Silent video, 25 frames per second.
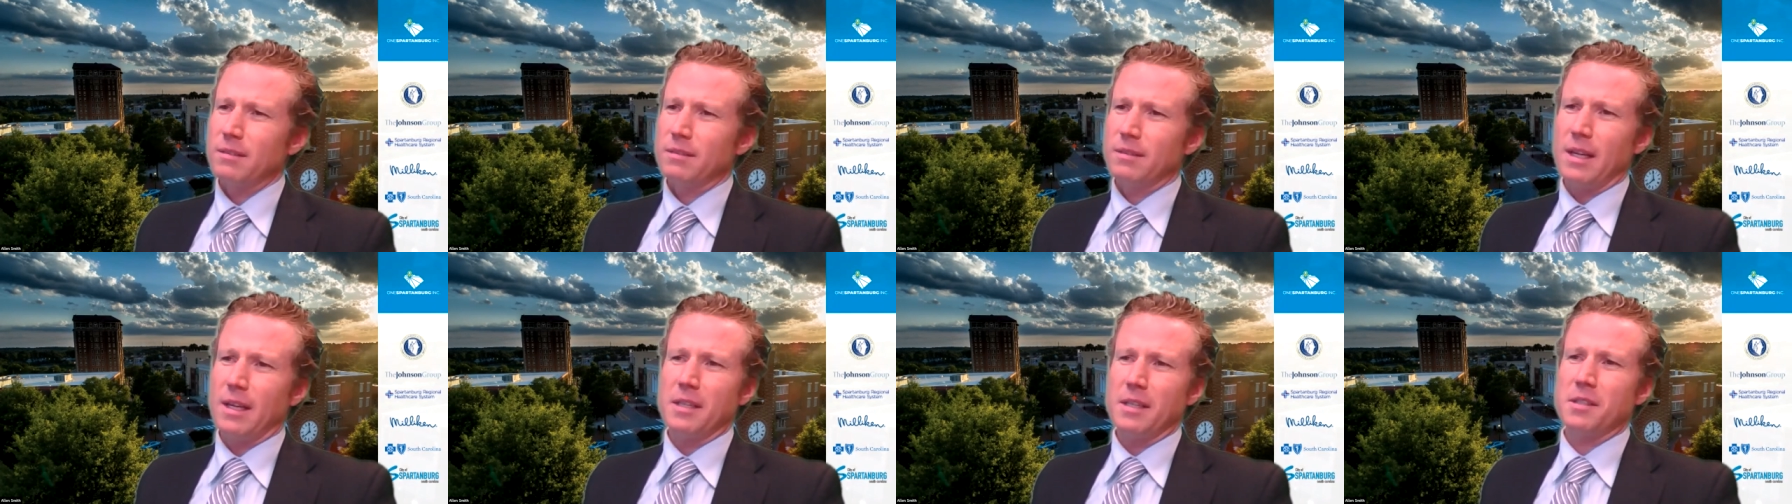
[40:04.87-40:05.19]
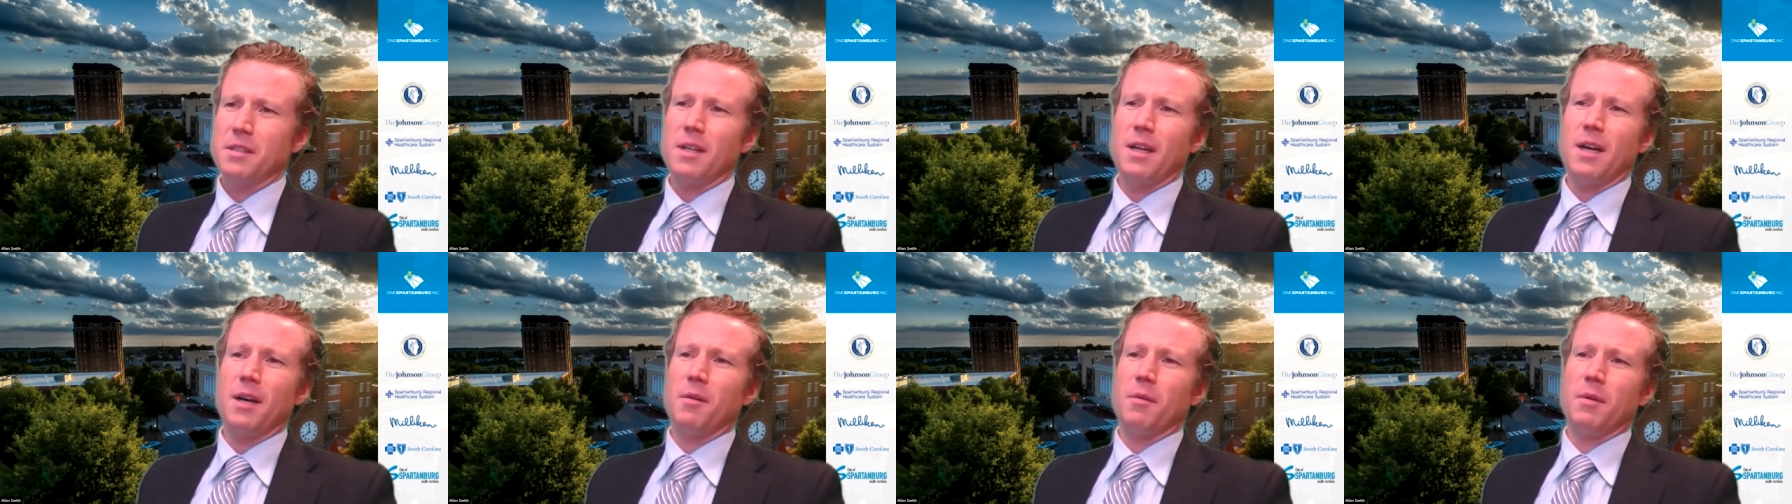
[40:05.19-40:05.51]

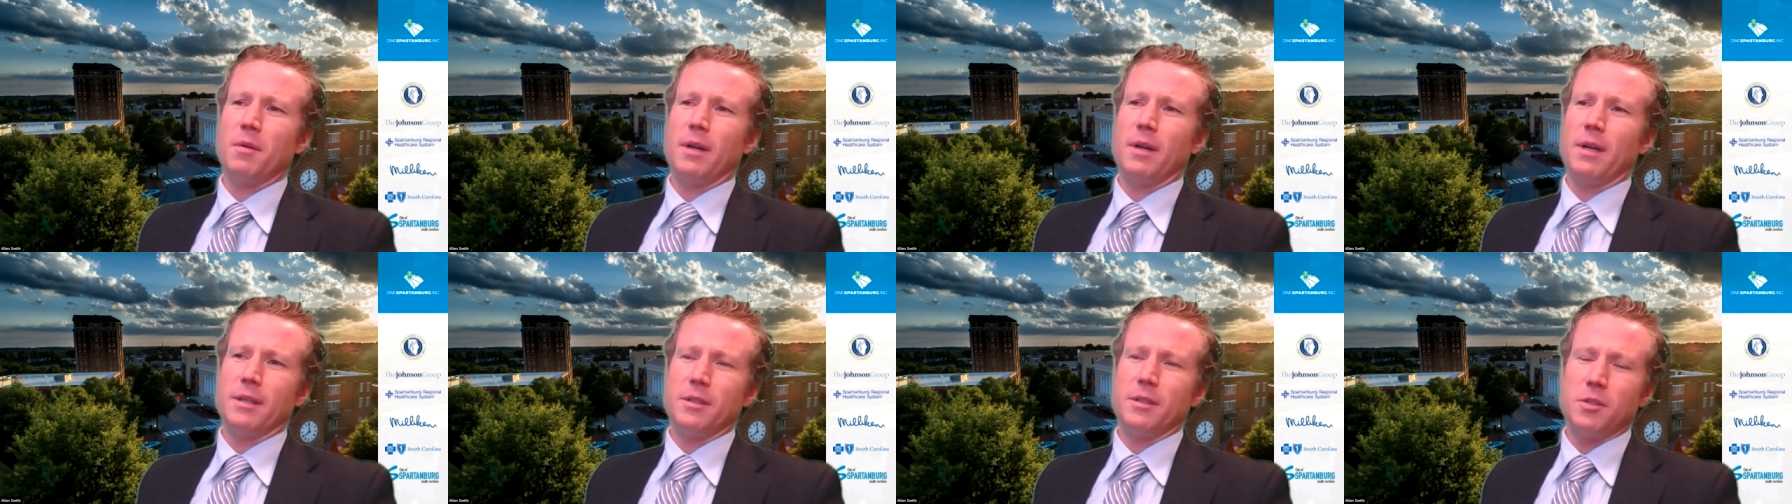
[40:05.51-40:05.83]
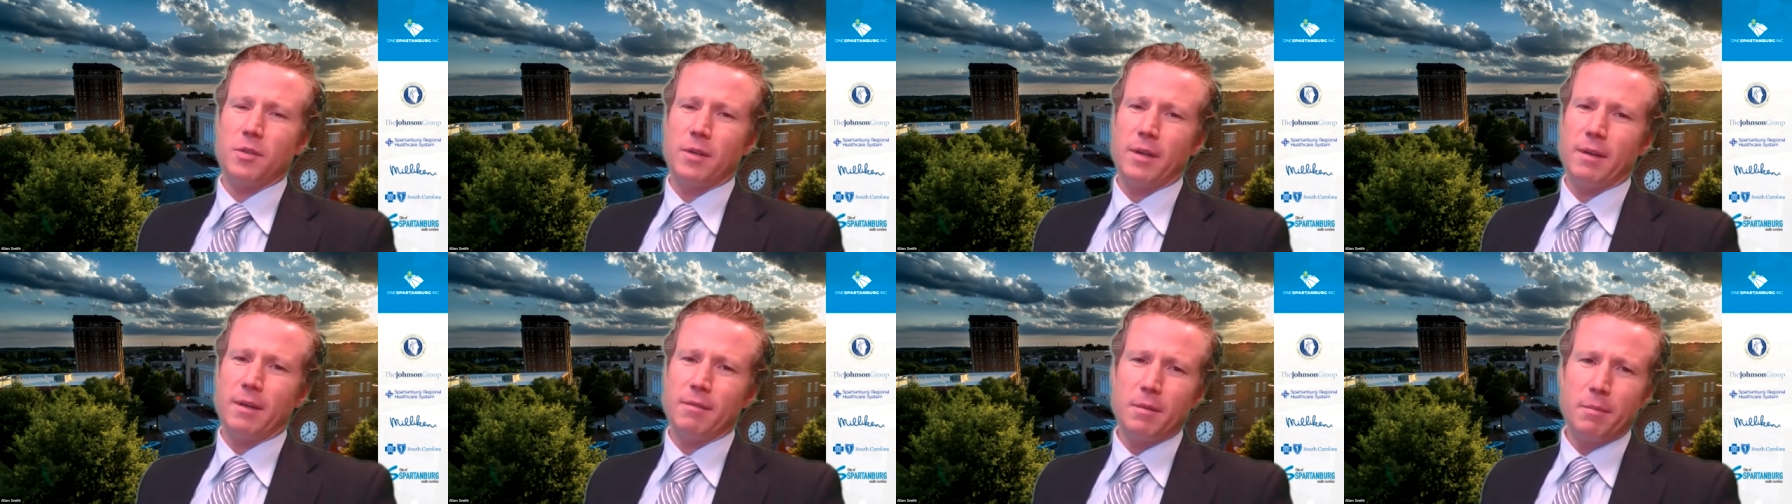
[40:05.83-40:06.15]
"That's not what I
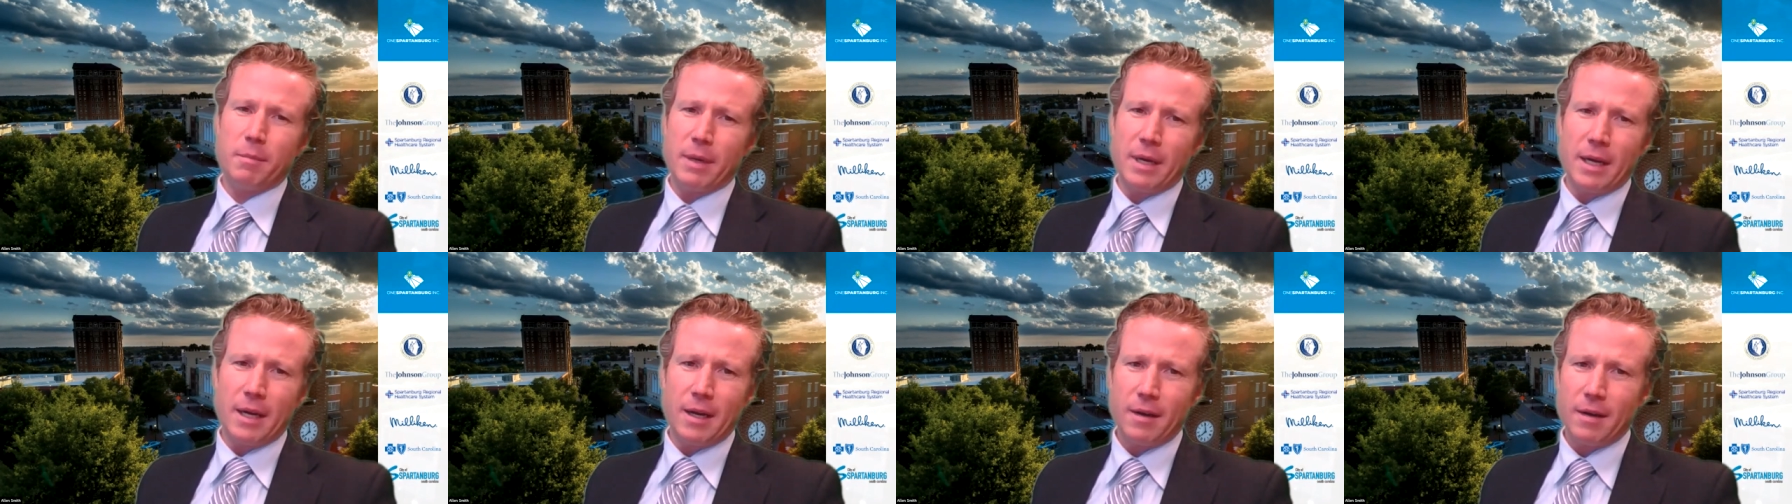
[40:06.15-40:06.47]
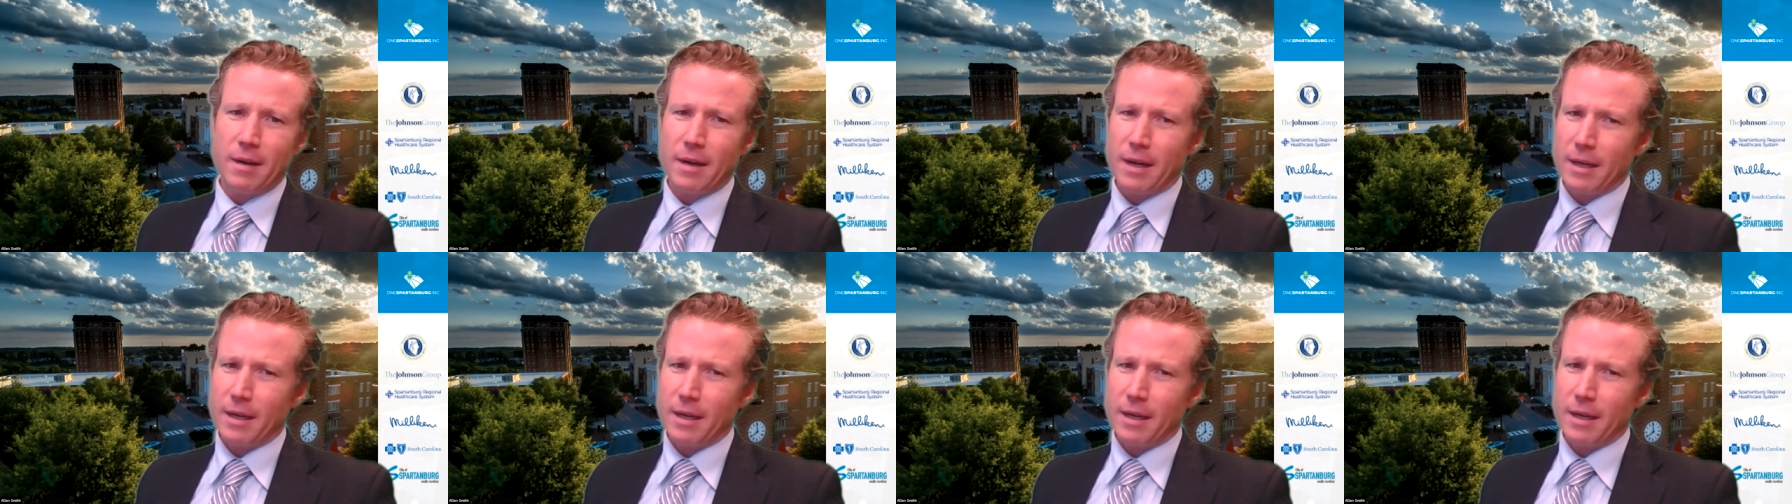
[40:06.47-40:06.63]
dreamed about.